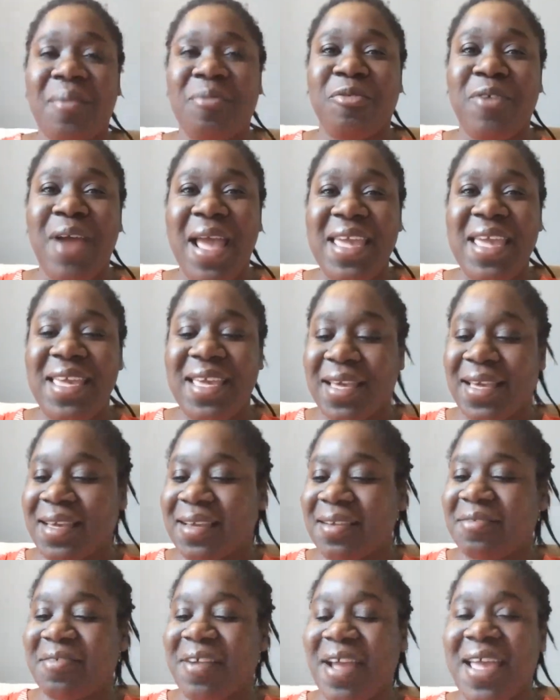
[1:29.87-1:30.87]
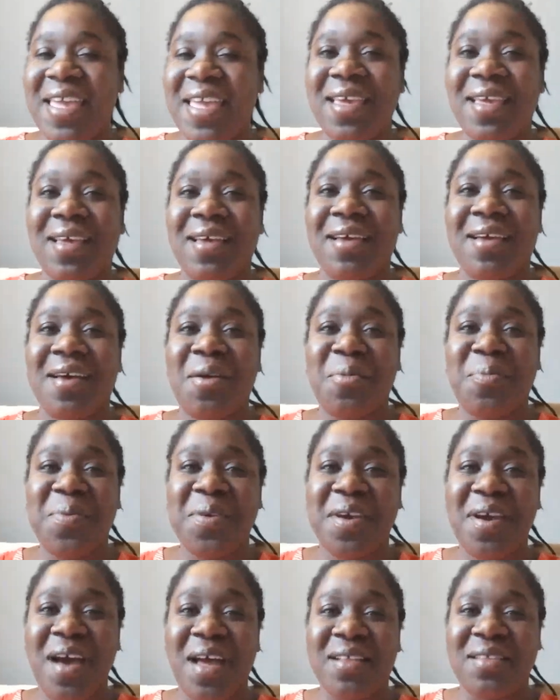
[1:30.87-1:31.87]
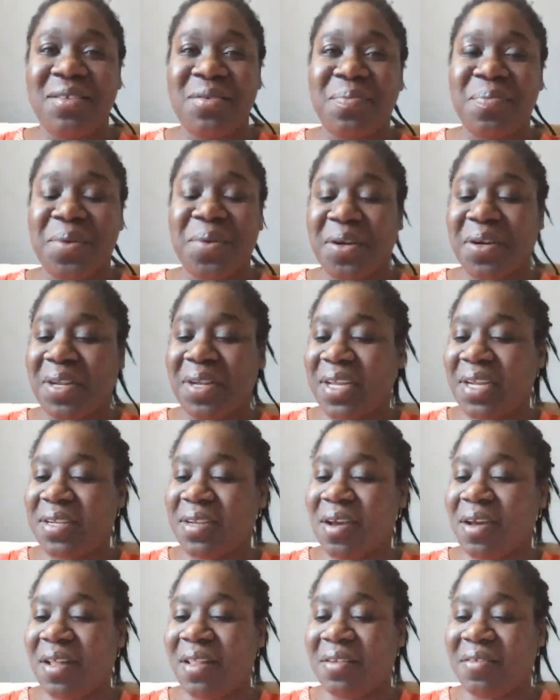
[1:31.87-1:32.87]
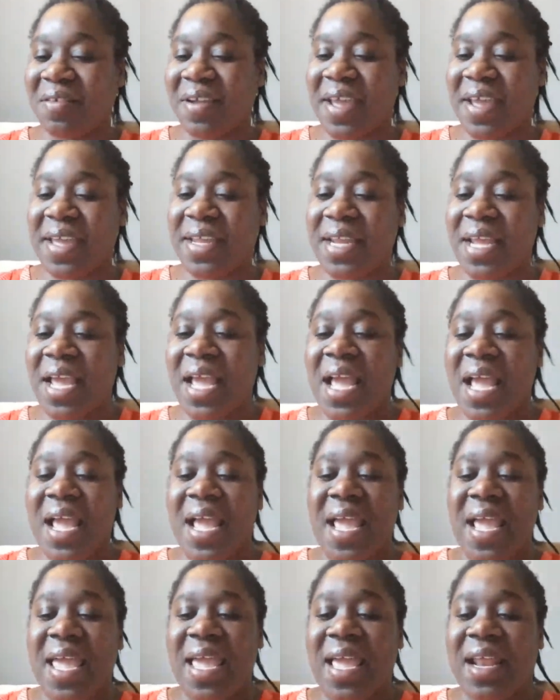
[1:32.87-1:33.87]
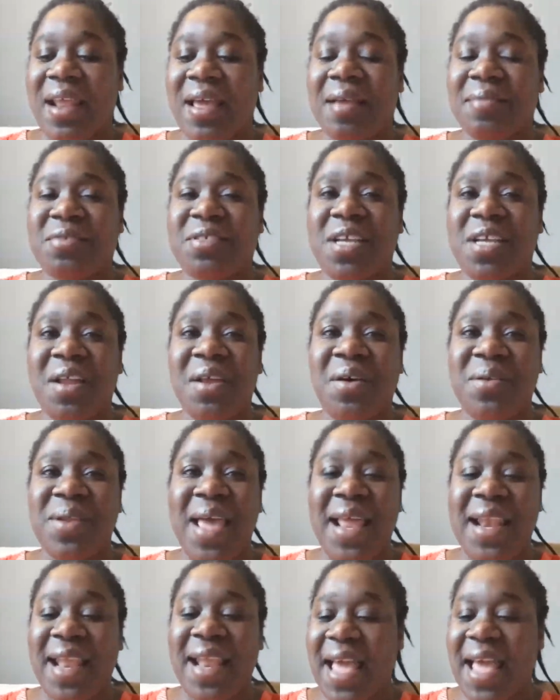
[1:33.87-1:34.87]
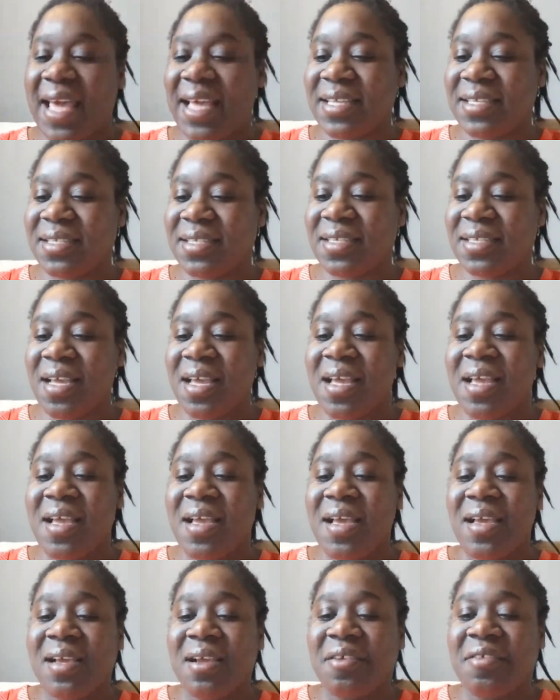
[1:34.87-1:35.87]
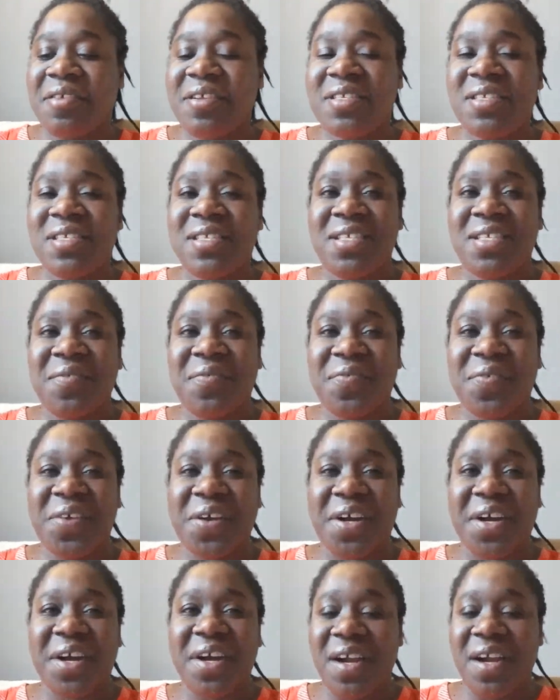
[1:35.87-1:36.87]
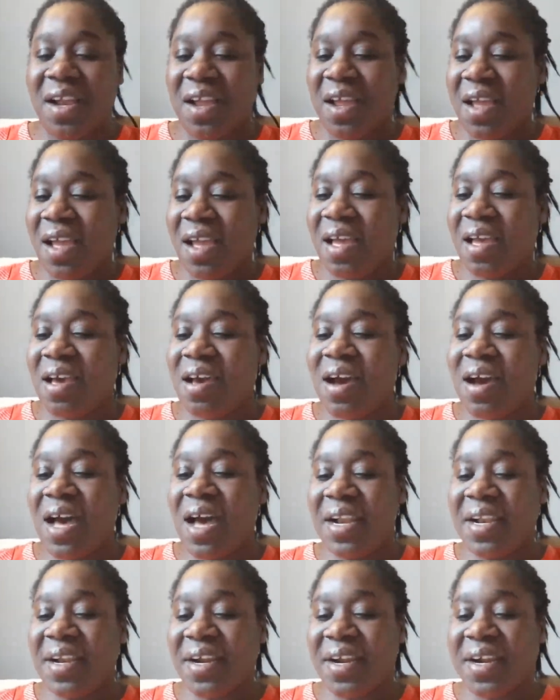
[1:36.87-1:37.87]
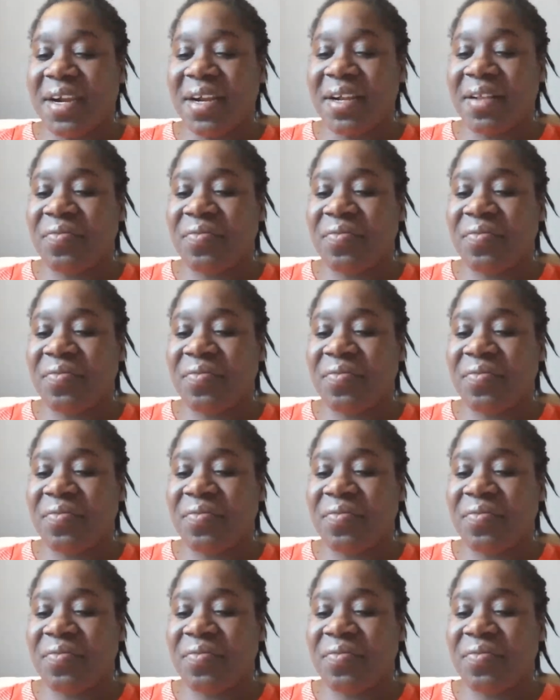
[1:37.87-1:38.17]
Reich. Hope you got to Berlin all right. And shout out Anas, Christopher, Connor,